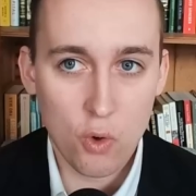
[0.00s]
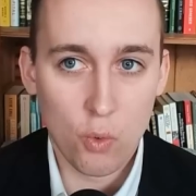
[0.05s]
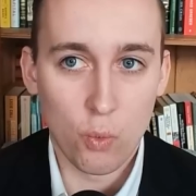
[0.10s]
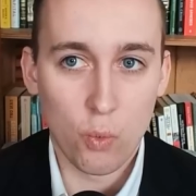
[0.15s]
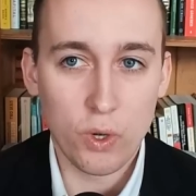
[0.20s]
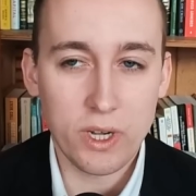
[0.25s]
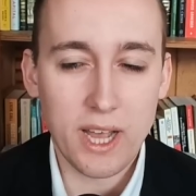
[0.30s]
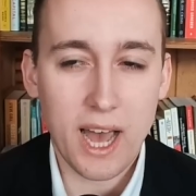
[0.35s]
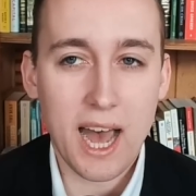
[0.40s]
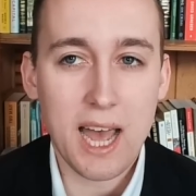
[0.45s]

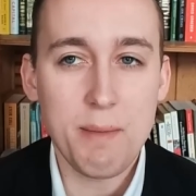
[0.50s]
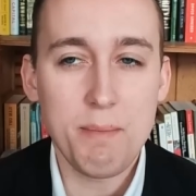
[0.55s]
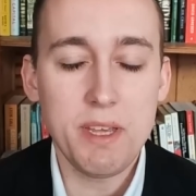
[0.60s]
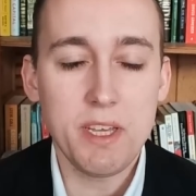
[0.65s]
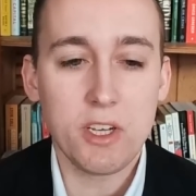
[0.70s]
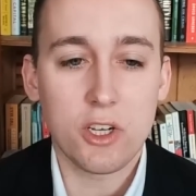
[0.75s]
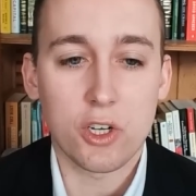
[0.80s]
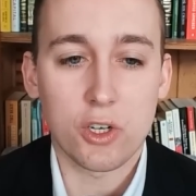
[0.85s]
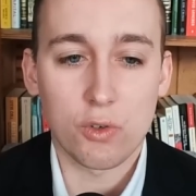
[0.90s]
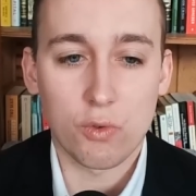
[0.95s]
Would I be
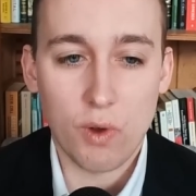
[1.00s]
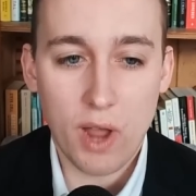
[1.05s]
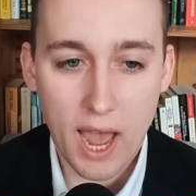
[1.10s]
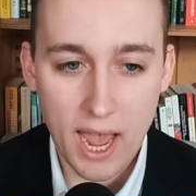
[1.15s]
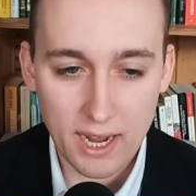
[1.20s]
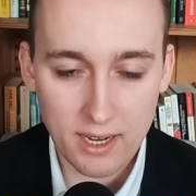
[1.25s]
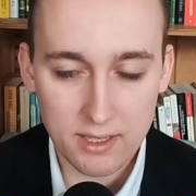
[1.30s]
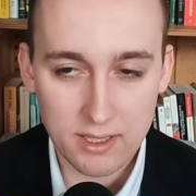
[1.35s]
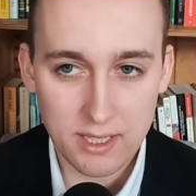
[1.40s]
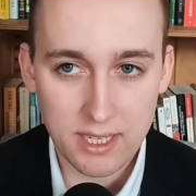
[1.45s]

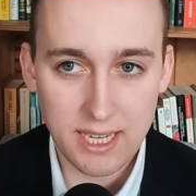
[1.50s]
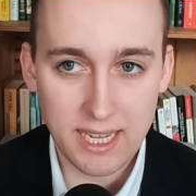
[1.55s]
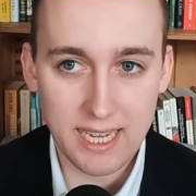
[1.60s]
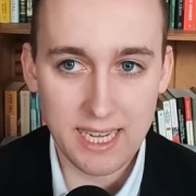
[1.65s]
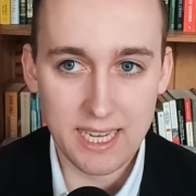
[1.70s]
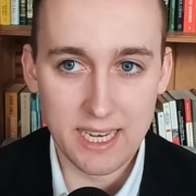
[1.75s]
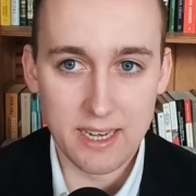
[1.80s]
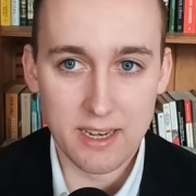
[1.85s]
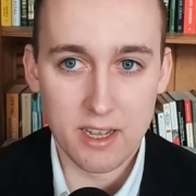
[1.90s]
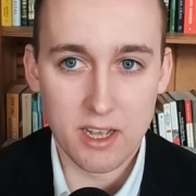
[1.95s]
correct
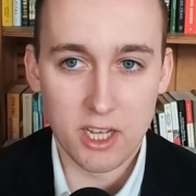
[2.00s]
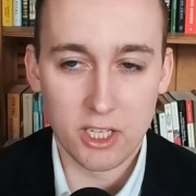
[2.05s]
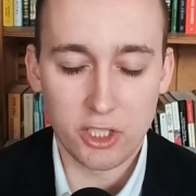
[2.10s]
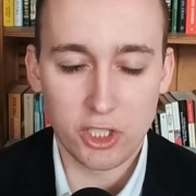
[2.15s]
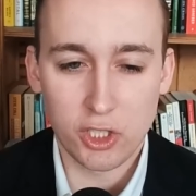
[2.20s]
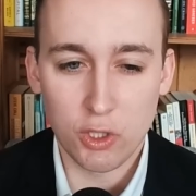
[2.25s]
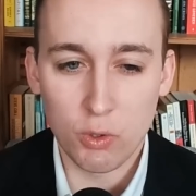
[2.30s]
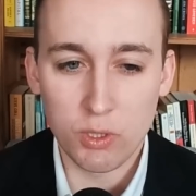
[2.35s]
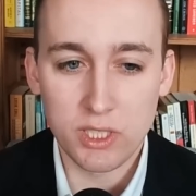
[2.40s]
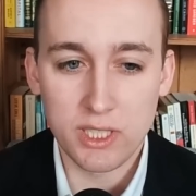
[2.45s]
in
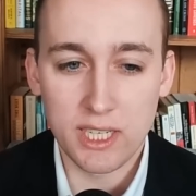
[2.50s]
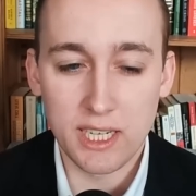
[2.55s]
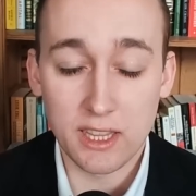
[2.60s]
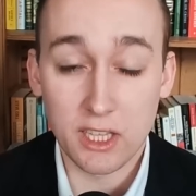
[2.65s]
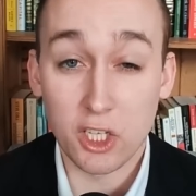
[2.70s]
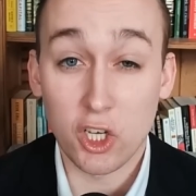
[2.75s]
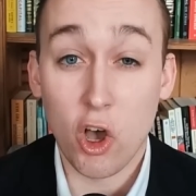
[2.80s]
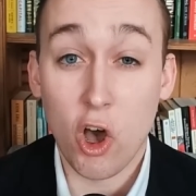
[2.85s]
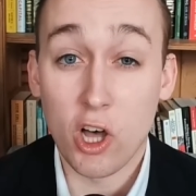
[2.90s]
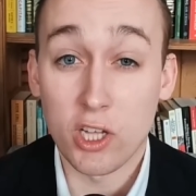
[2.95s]
associating
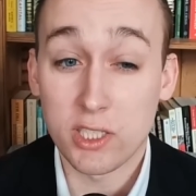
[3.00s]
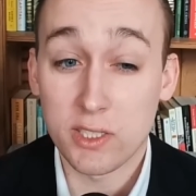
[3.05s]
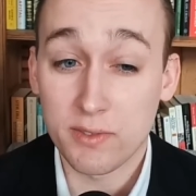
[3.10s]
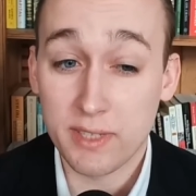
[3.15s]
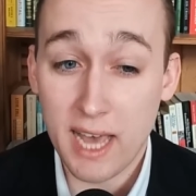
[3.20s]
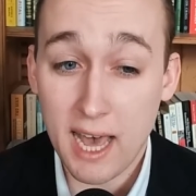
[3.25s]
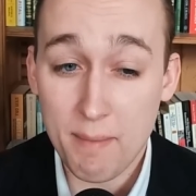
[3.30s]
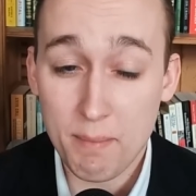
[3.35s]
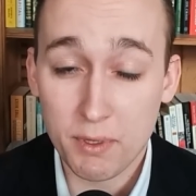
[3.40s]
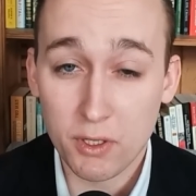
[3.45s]
the cost of
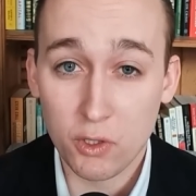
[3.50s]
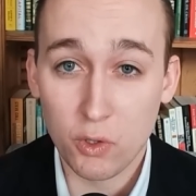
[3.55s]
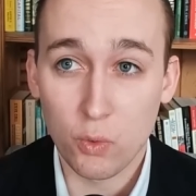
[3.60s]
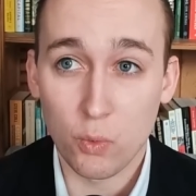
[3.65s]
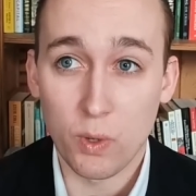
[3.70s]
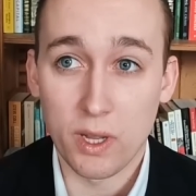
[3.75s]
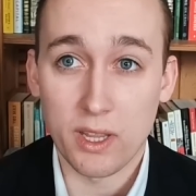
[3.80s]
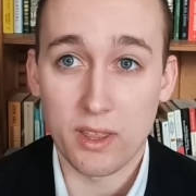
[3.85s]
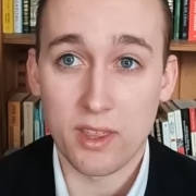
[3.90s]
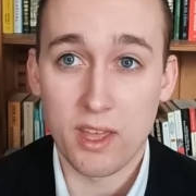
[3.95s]
capital
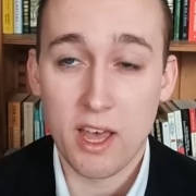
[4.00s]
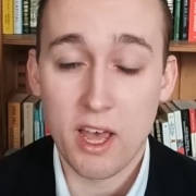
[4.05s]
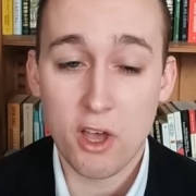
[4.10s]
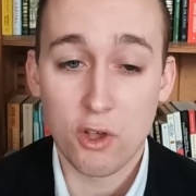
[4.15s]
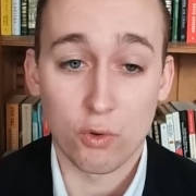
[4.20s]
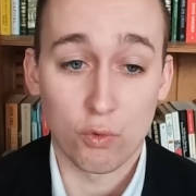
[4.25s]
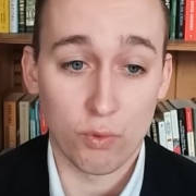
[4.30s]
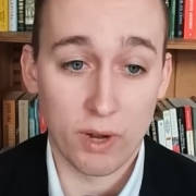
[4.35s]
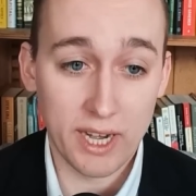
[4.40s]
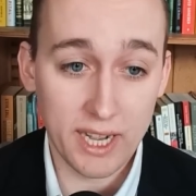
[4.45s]
with
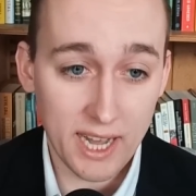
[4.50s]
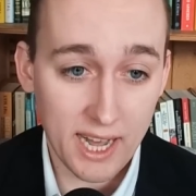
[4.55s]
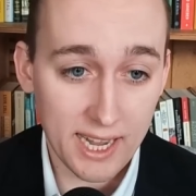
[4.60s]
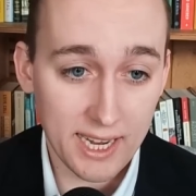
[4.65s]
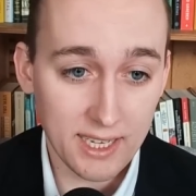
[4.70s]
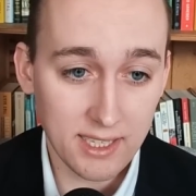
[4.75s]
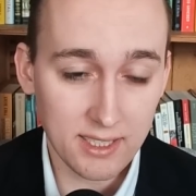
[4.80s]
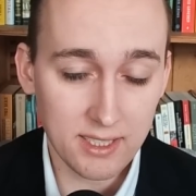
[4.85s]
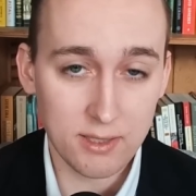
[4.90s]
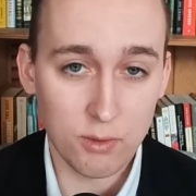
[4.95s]
rate
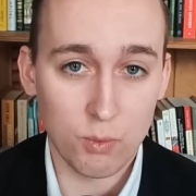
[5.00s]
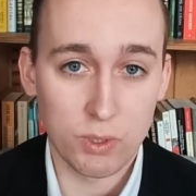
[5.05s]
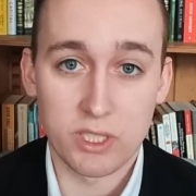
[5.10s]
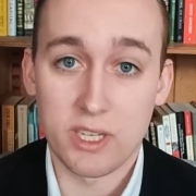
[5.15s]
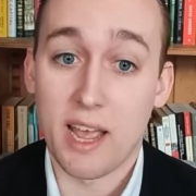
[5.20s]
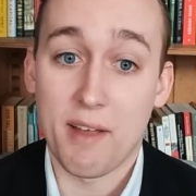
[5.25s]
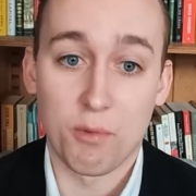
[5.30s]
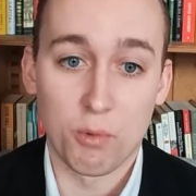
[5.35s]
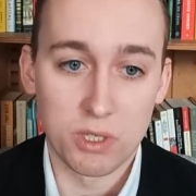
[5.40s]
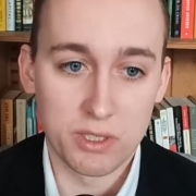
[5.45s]
hikes, which
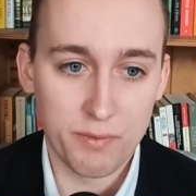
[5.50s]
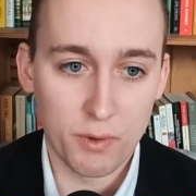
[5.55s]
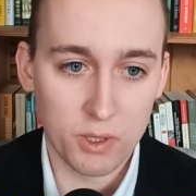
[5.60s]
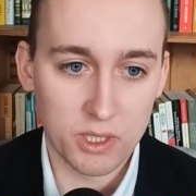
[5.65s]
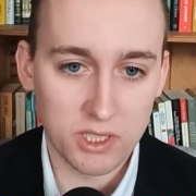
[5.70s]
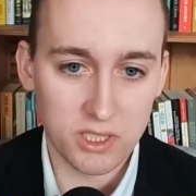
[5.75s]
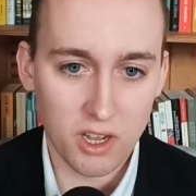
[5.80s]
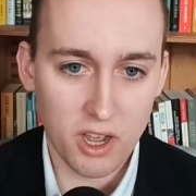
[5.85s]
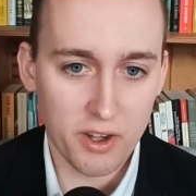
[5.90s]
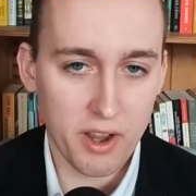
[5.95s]
everyone's
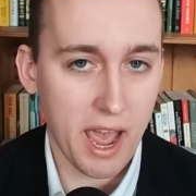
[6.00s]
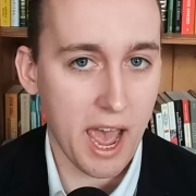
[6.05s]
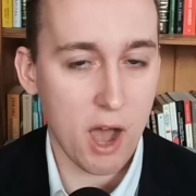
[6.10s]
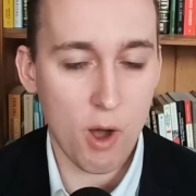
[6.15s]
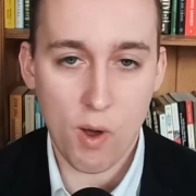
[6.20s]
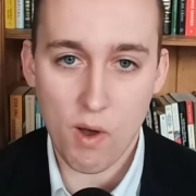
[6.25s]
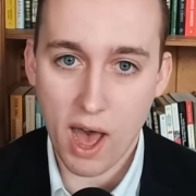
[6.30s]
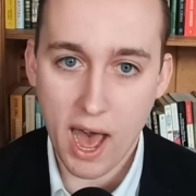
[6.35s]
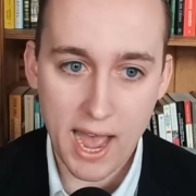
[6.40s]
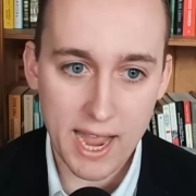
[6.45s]
focusing on? How
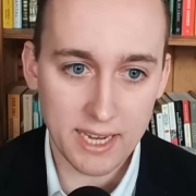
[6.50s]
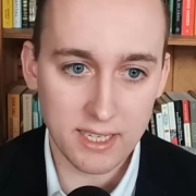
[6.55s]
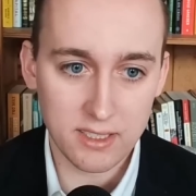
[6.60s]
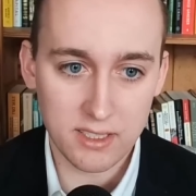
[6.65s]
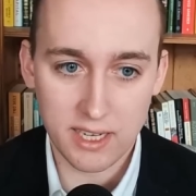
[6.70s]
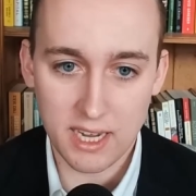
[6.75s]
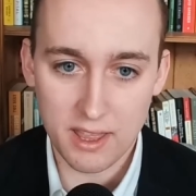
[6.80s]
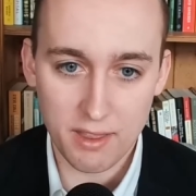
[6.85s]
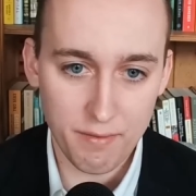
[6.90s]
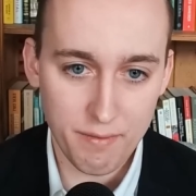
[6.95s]
high is,
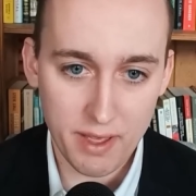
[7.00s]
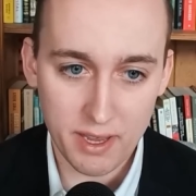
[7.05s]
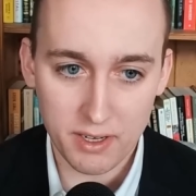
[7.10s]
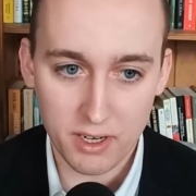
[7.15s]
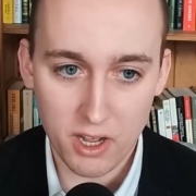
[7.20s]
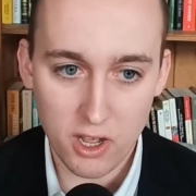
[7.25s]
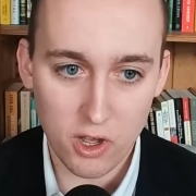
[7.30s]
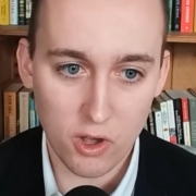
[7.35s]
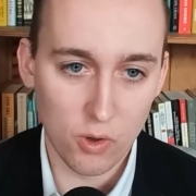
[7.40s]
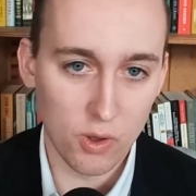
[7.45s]
can the Fed
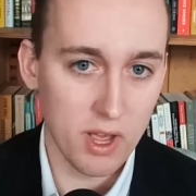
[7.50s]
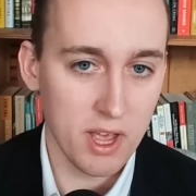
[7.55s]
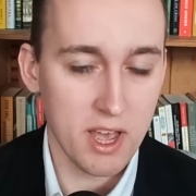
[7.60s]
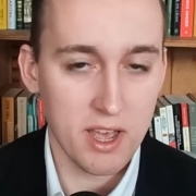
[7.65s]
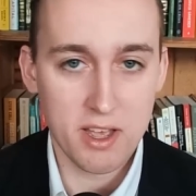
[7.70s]
go?